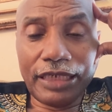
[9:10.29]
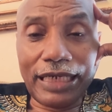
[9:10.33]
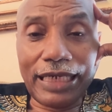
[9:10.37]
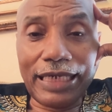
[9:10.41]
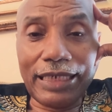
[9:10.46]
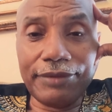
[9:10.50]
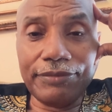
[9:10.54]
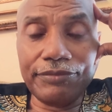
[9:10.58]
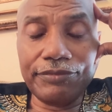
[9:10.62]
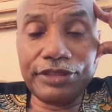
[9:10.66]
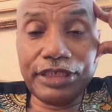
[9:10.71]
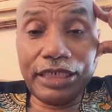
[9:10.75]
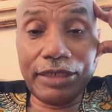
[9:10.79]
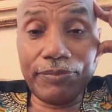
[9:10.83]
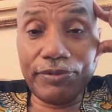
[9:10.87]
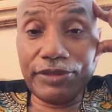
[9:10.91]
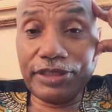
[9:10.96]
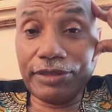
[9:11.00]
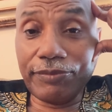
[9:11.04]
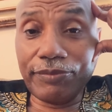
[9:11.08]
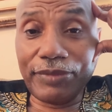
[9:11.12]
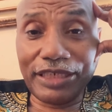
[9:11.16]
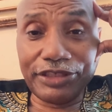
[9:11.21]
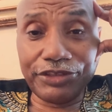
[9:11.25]
I'm
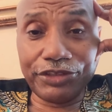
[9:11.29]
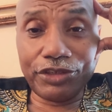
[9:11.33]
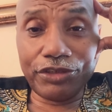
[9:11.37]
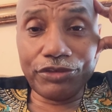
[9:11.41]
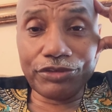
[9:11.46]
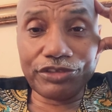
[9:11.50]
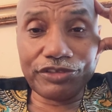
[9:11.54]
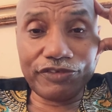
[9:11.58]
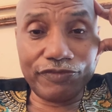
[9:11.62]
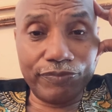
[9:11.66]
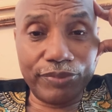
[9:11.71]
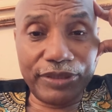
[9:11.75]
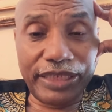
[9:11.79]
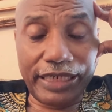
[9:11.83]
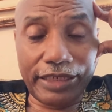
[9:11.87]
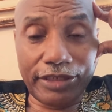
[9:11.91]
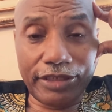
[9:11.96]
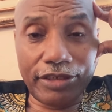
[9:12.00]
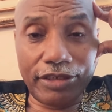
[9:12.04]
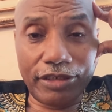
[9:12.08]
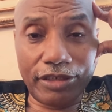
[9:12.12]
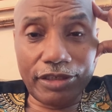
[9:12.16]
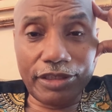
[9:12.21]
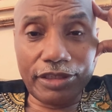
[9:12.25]
doubling my dose of
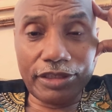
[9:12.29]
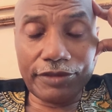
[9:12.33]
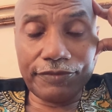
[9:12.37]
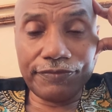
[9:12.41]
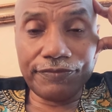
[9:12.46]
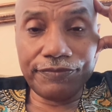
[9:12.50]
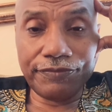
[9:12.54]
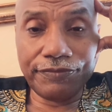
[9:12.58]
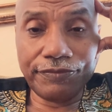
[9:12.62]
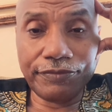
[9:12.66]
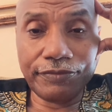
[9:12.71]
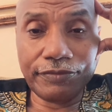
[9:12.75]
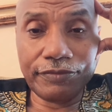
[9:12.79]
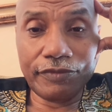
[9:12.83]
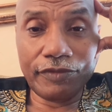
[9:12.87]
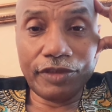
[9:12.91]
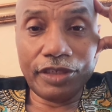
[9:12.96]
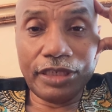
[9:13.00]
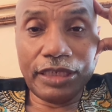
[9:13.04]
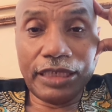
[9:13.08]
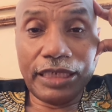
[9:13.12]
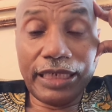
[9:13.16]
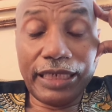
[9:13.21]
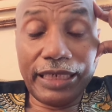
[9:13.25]
black garlic
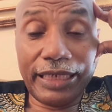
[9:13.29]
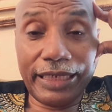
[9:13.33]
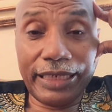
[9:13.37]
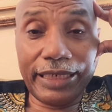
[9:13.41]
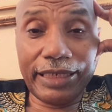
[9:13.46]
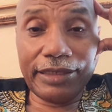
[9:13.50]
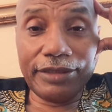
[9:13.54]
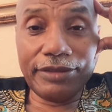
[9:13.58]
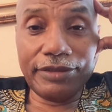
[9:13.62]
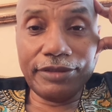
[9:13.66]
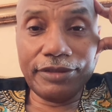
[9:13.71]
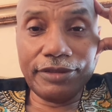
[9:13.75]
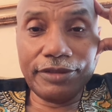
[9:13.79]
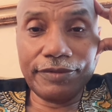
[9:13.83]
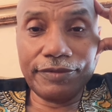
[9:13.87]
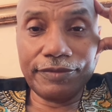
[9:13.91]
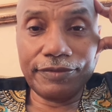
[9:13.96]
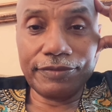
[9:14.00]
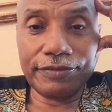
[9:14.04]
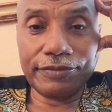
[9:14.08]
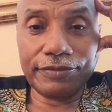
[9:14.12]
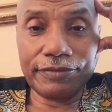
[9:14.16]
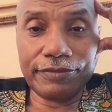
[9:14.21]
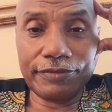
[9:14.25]
and
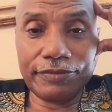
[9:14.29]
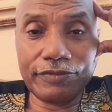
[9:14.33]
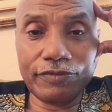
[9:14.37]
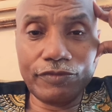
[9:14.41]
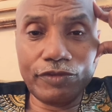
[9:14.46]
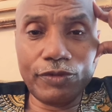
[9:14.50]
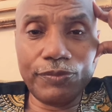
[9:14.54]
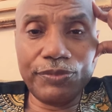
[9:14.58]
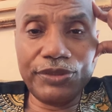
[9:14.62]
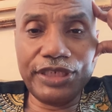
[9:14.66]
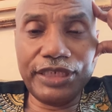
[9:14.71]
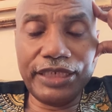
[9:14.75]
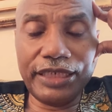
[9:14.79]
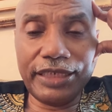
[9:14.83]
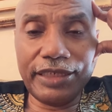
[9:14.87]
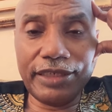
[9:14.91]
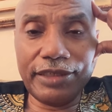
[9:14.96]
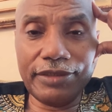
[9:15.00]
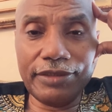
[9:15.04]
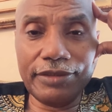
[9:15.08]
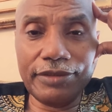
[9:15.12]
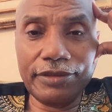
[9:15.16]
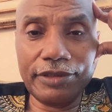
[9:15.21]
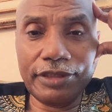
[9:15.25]
will be
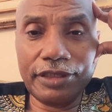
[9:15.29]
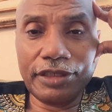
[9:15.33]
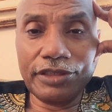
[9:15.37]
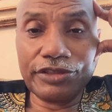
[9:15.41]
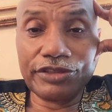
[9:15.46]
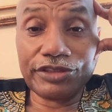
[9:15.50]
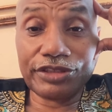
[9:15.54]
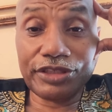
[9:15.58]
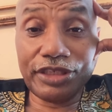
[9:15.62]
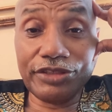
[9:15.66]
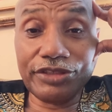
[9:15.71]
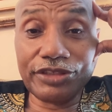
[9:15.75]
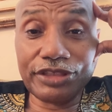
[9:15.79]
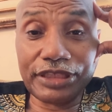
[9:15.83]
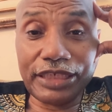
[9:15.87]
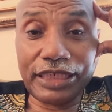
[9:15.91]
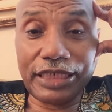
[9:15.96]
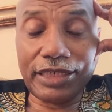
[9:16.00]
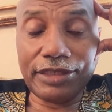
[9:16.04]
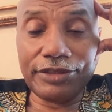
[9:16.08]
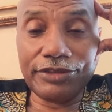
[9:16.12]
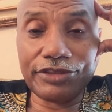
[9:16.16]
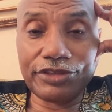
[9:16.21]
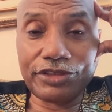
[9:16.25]
getting
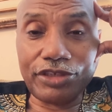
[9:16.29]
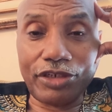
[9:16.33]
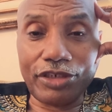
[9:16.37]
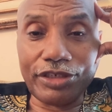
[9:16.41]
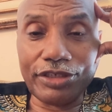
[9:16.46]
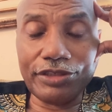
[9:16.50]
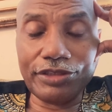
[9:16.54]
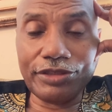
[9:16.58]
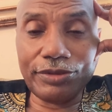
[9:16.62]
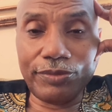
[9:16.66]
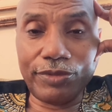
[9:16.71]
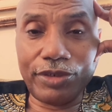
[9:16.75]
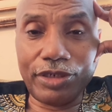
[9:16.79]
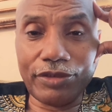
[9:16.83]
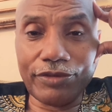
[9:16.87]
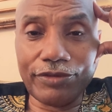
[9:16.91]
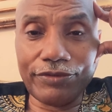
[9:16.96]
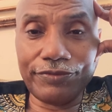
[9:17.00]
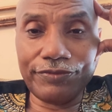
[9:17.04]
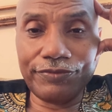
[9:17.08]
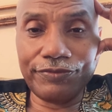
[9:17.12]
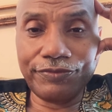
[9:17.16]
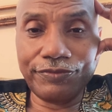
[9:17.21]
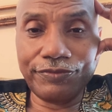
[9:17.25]
sunshine starting tomorrow,